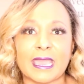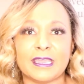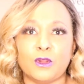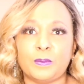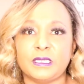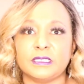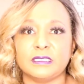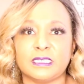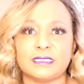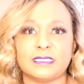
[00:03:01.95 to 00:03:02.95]
I hope he
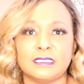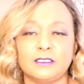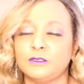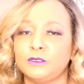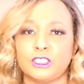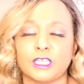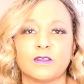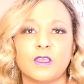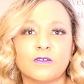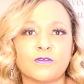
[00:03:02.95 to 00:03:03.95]
didn't get this new
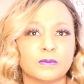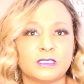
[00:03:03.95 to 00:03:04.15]
chick from